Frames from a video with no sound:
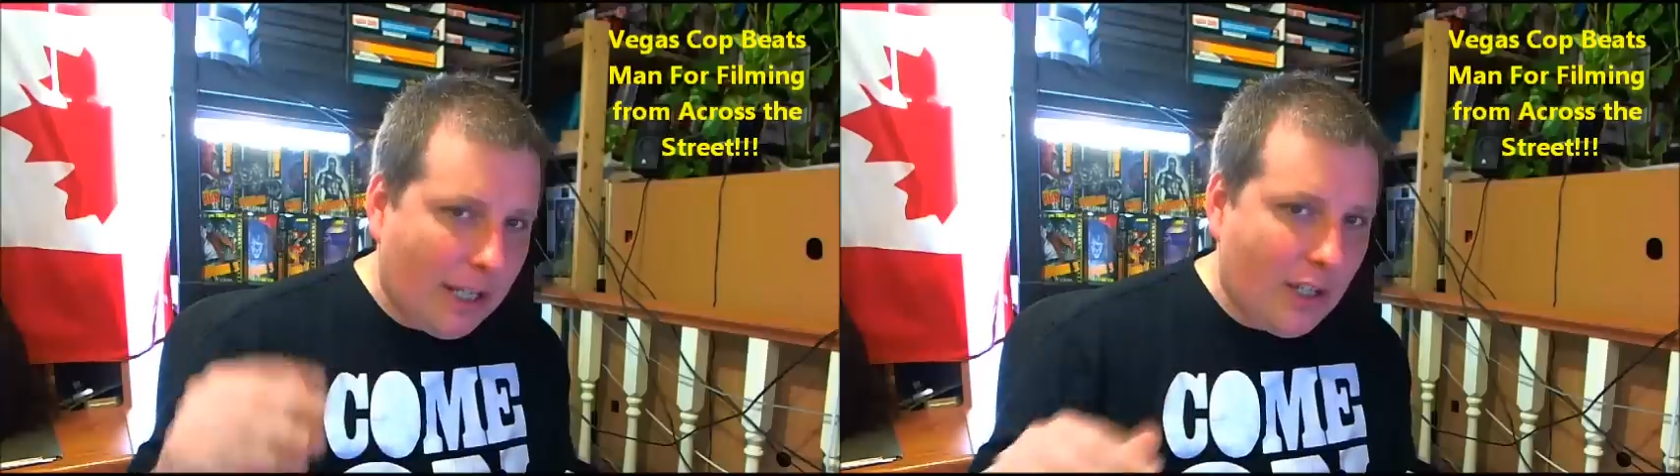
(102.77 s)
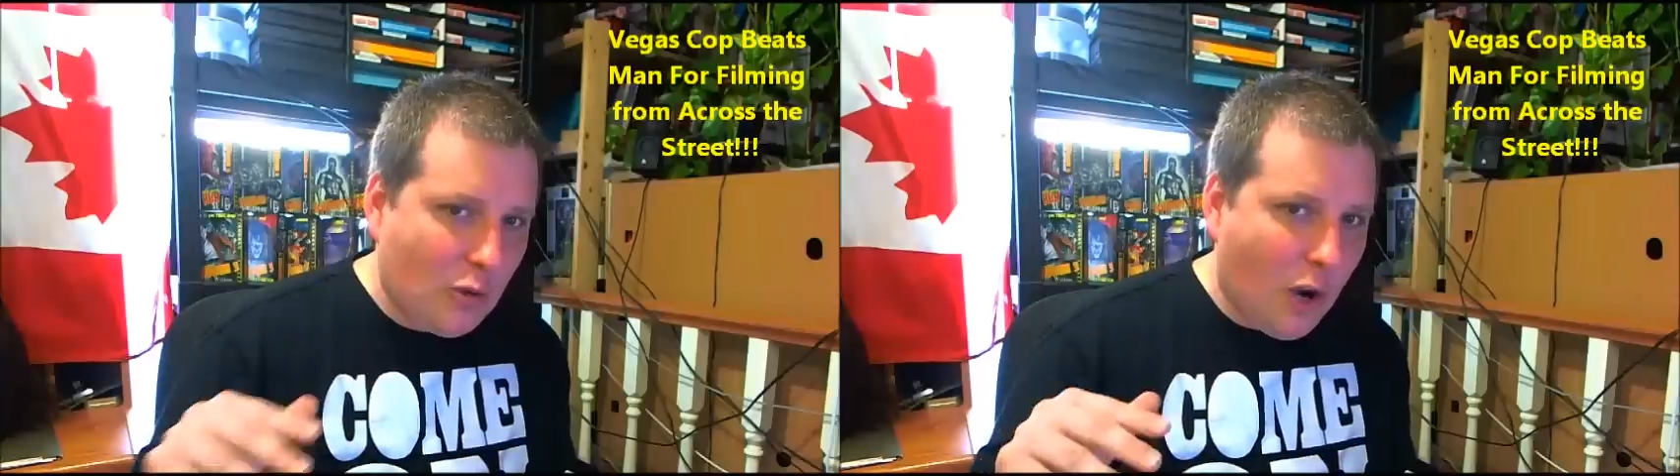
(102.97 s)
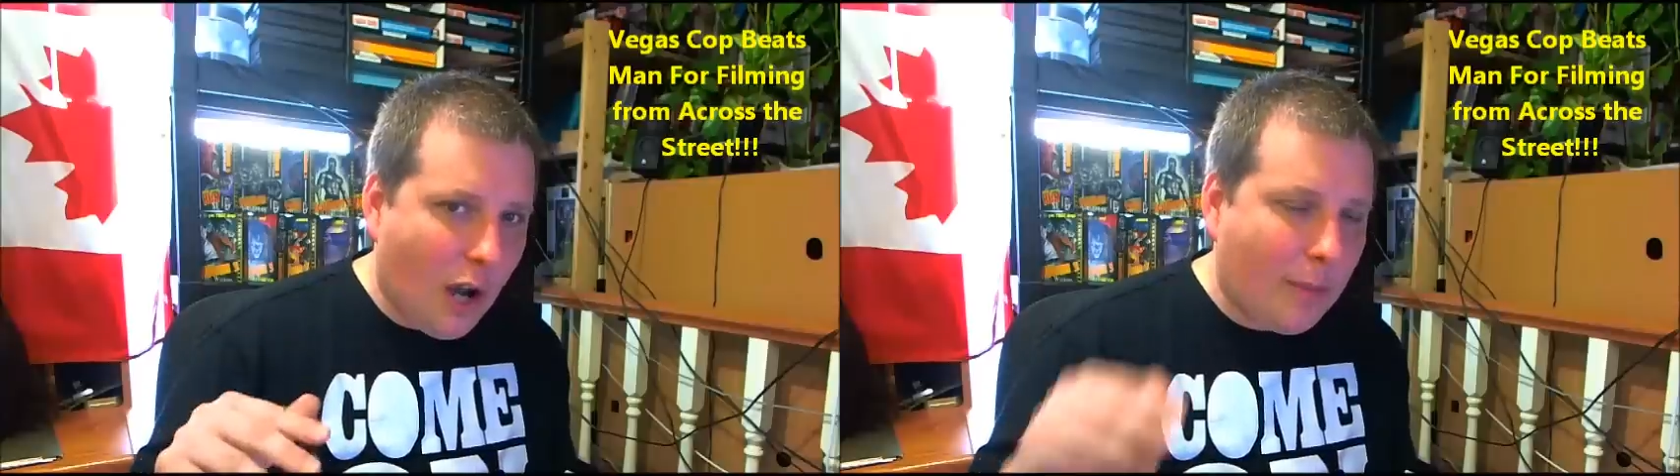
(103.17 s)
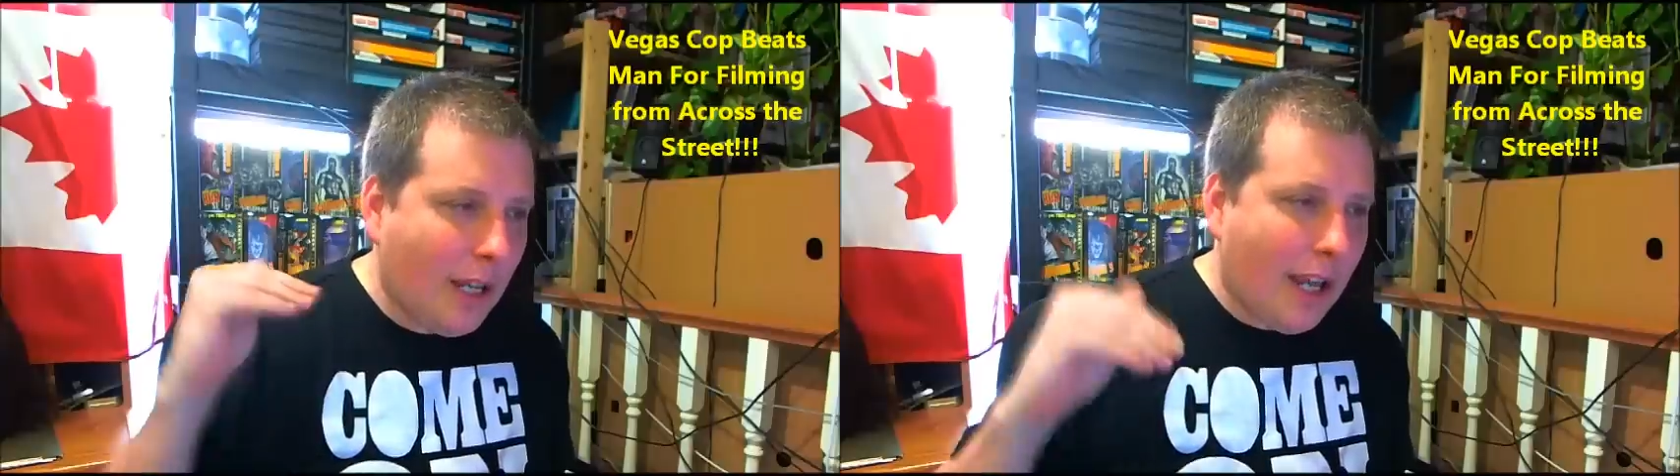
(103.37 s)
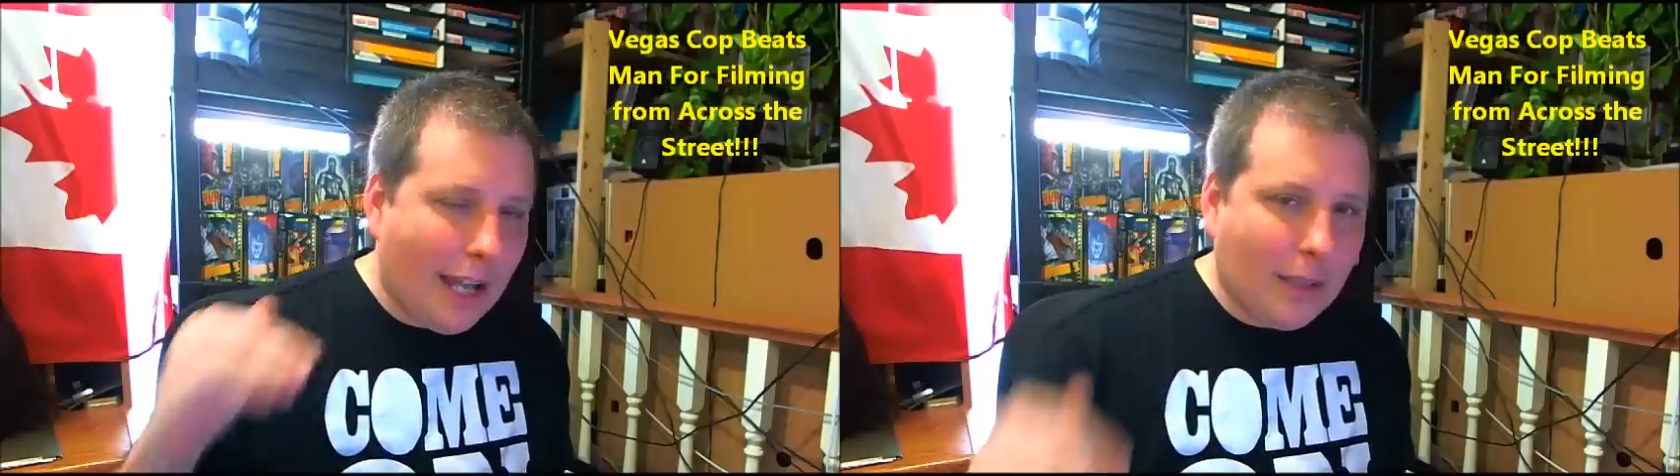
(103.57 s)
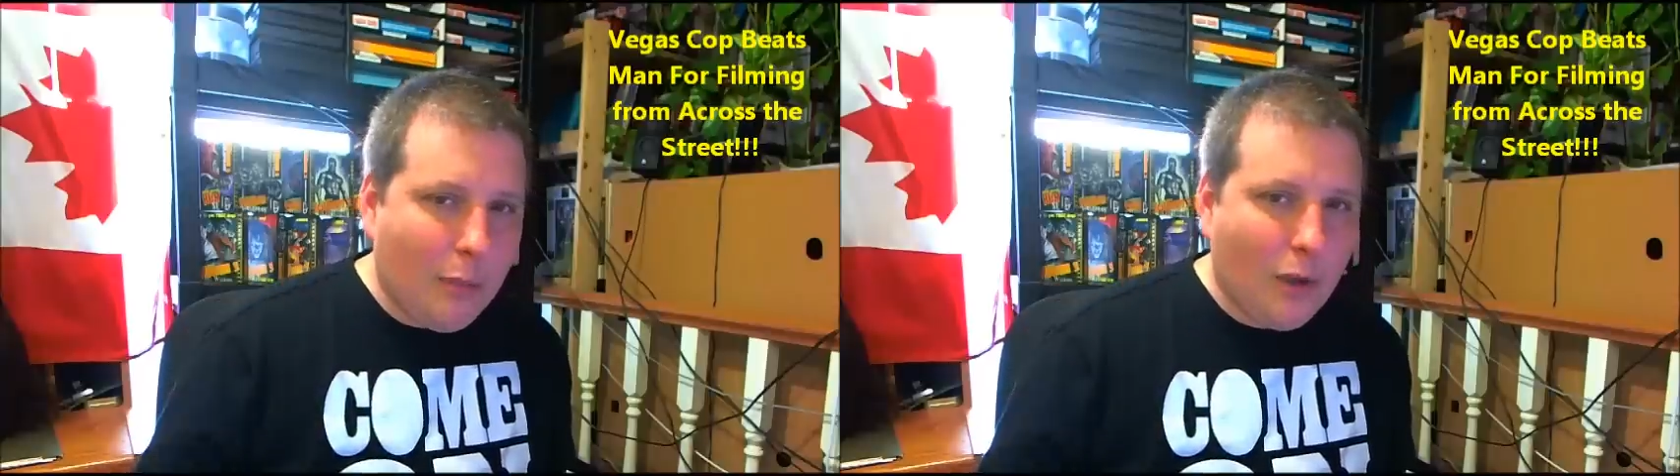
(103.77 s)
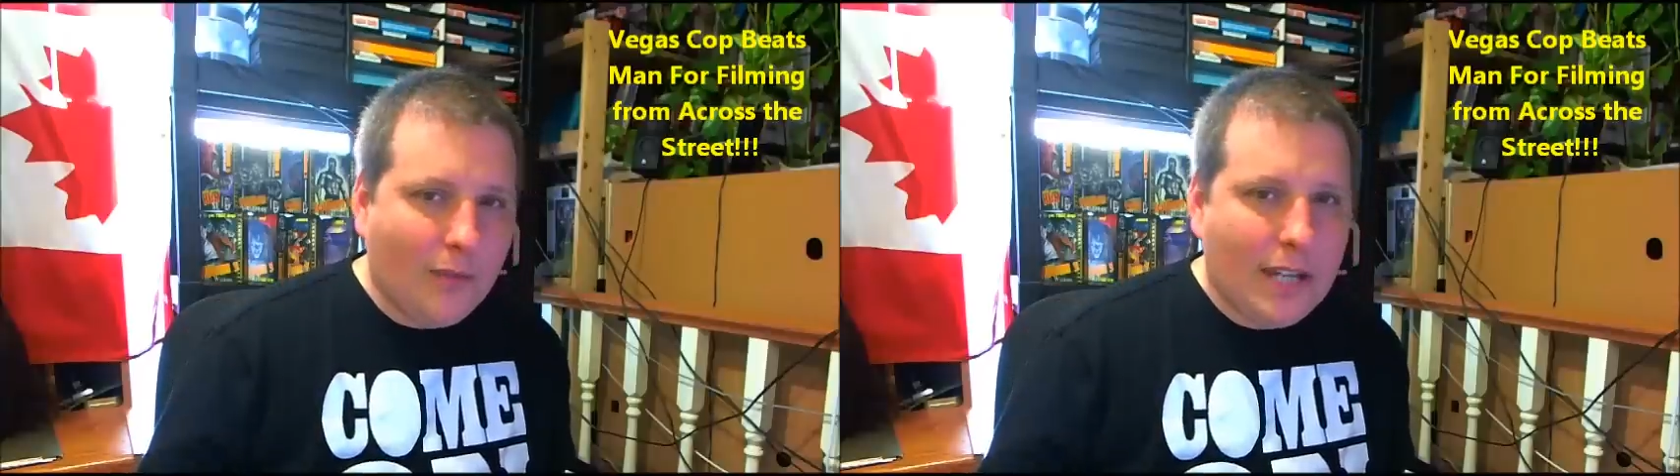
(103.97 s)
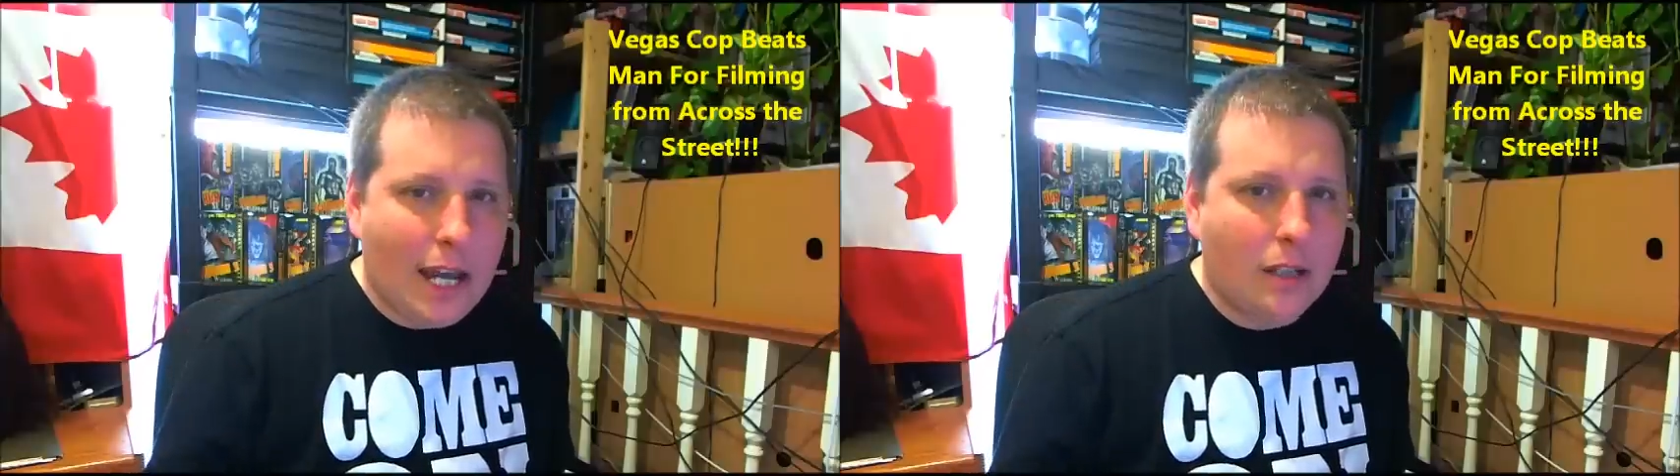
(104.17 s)
is dropped at the
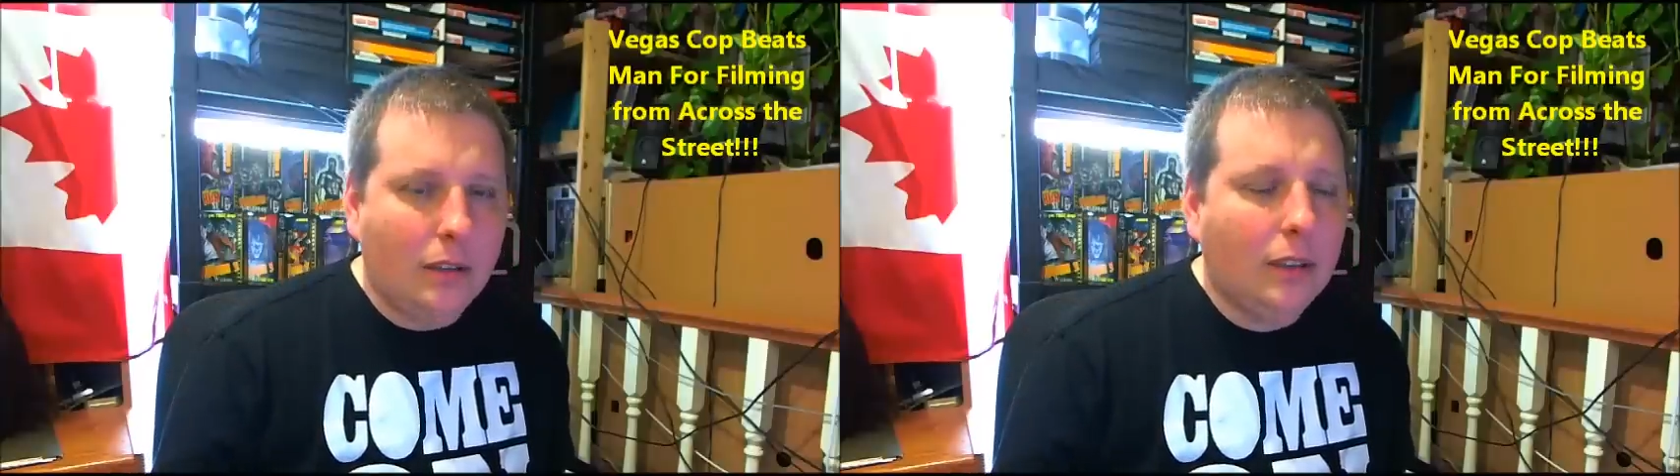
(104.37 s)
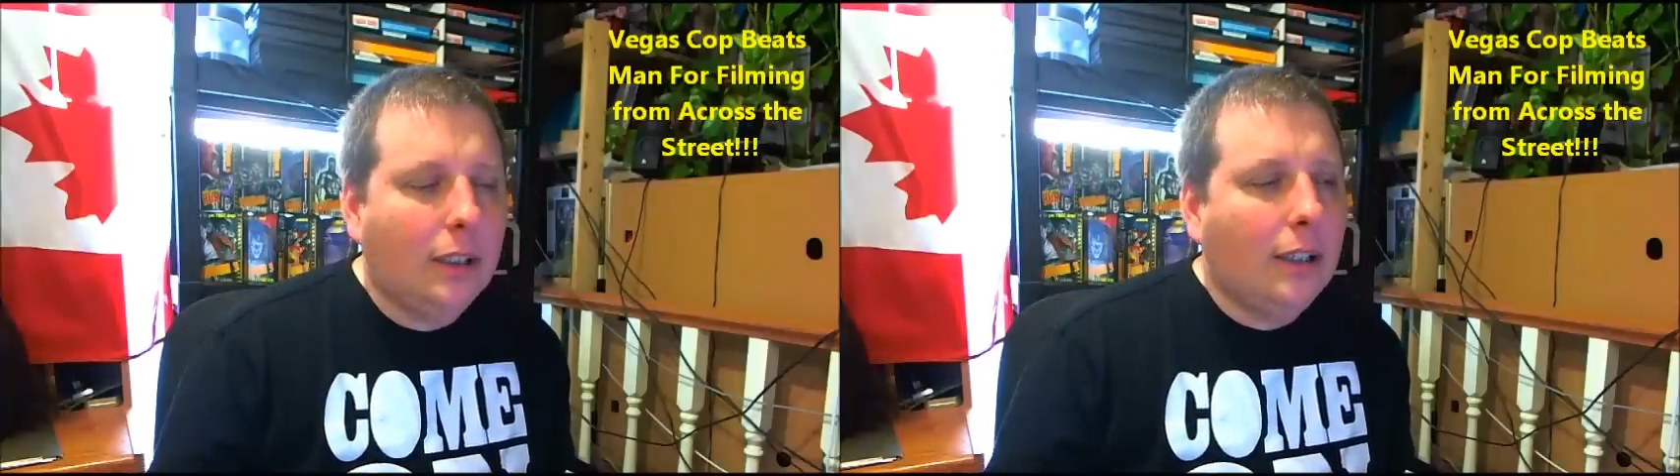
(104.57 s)
point of tackle.